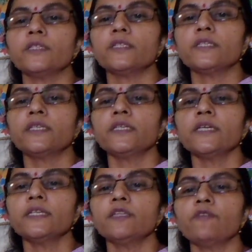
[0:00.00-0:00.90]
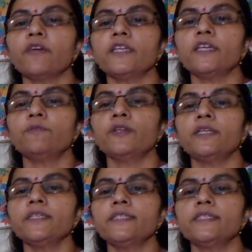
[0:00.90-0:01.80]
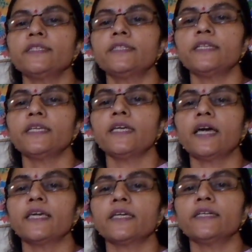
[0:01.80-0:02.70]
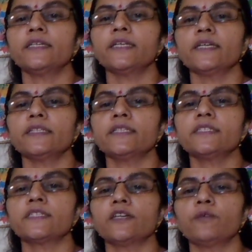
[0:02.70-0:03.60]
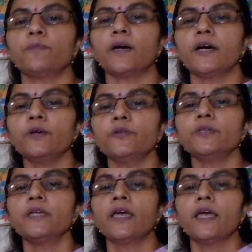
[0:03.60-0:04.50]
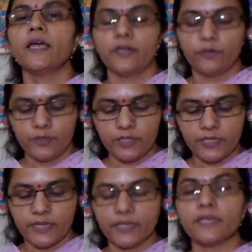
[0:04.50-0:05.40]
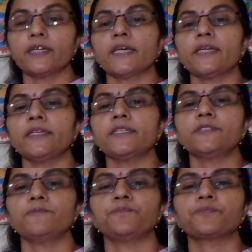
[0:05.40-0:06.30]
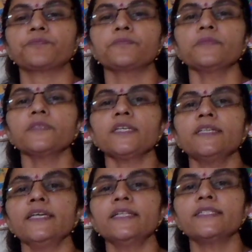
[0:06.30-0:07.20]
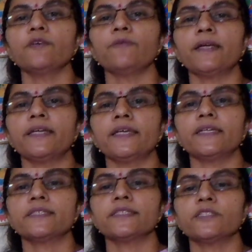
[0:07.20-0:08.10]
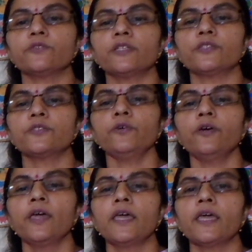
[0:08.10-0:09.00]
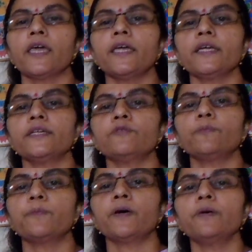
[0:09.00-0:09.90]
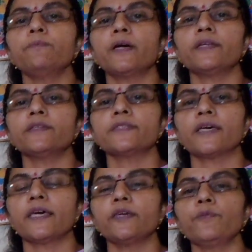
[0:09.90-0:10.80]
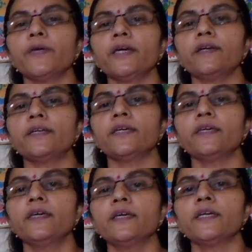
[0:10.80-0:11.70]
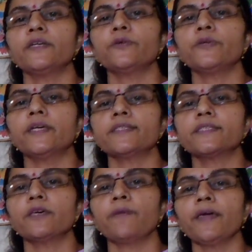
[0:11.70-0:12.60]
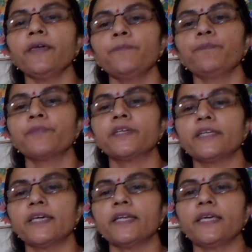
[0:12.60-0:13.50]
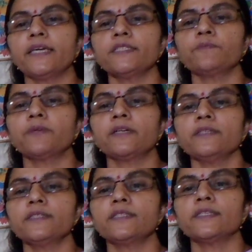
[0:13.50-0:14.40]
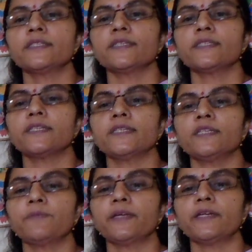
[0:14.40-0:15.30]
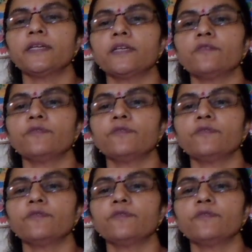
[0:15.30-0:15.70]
here the variable is t, I can take this term out and only I can write del psi by del x is equals to a e to the power minus I omega t into del psi by del x, because this is independent of